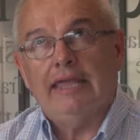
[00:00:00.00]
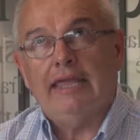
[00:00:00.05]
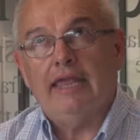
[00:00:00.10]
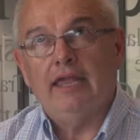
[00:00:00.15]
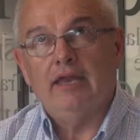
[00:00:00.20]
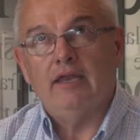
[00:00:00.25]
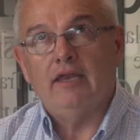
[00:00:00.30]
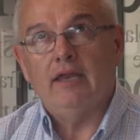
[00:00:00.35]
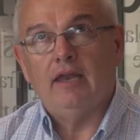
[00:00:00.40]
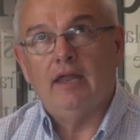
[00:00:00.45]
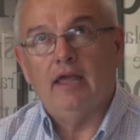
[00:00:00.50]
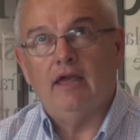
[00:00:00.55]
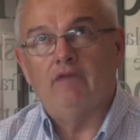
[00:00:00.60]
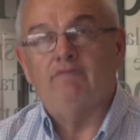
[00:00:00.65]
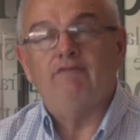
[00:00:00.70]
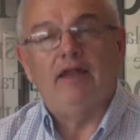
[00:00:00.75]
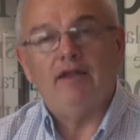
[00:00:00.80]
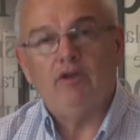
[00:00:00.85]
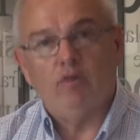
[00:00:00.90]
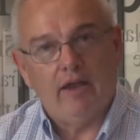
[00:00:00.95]
in
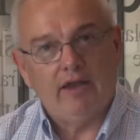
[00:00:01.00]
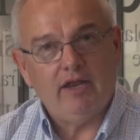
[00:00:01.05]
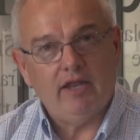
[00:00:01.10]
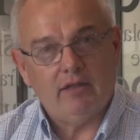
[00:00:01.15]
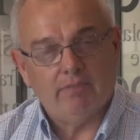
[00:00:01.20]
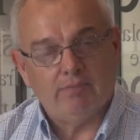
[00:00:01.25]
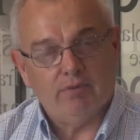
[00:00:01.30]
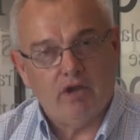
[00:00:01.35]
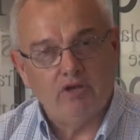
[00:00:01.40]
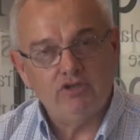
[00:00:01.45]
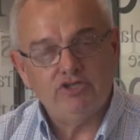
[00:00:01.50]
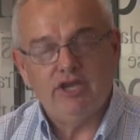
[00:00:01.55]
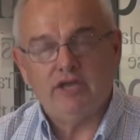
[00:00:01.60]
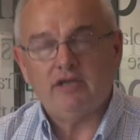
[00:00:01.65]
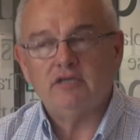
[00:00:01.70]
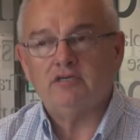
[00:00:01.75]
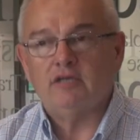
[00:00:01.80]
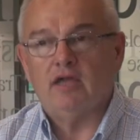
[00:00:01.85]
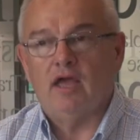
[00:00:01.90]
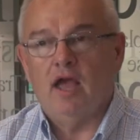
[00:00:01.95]
evaluating a
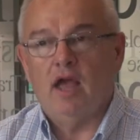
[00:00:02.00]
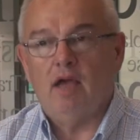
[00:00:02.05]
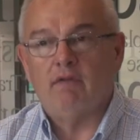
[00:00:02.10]
project